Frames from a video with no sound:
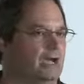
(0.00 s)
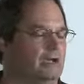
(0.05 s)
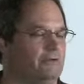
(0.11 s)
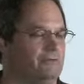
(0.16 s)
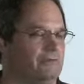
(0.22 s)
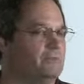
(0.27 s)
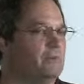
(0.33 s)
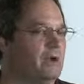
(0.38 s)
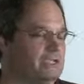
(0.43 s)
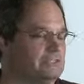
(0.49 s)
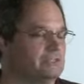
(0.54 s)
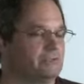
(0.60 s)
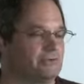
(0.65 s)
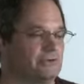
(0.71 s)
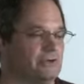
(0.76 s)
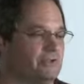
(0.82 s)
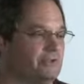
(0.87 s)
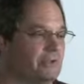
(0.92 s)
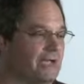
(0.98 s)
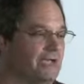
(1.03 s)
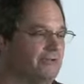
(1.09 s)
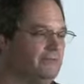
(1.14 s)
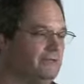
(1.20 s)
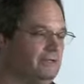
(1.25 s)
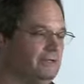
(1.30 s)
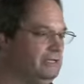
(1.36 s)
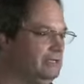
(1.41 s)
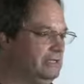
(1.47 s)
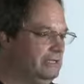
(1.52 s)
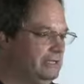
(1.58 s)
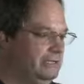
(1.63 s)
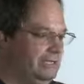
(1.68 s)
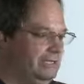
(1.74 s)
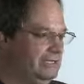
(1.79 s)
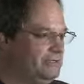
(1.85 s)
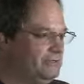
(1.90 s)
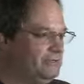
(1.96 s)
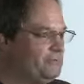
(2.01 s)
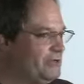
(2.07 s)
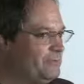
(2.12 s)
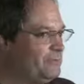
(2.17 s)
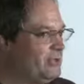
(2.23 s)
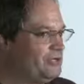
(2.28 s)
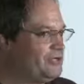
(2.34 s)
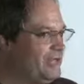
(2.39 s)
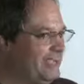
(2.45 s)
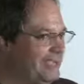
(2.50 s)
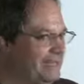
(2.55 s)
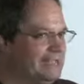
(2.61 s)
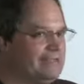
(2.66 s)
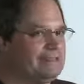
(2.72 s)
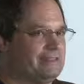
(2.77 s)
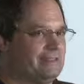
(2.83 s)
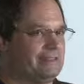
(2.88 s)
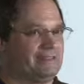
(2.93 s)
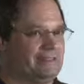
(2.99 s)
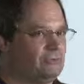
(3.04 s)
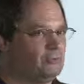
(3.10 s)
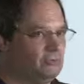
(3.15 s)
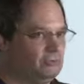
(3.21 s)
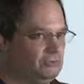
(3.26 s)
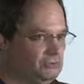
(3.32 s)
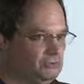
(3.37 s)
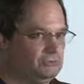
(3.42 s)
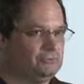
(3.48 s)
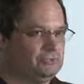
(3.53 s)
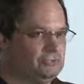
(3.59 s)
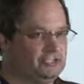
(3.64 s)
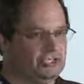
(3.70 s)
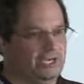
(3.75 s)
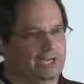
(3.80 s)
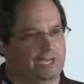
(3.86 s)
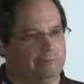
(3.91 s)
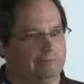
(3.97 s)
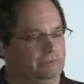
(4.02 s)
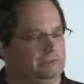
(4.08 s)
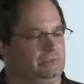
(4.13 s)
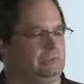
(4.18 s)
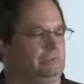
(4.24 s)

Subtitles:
repository you have into pretty much anything that will do the job.